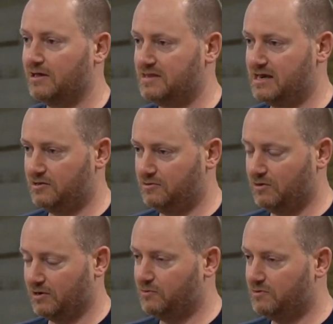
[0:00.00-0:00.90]
and then
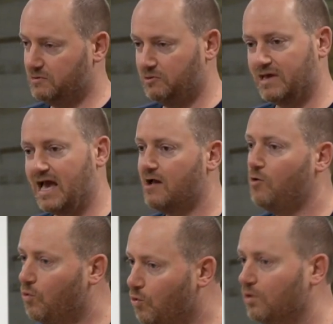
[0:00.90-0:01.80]
you
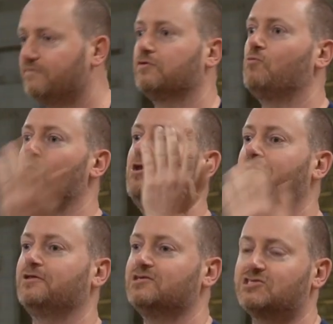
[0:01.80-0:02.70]
get all of the
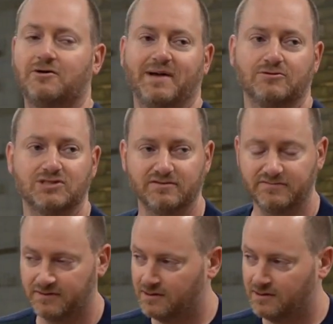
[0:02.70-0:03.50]
wonder that's come out of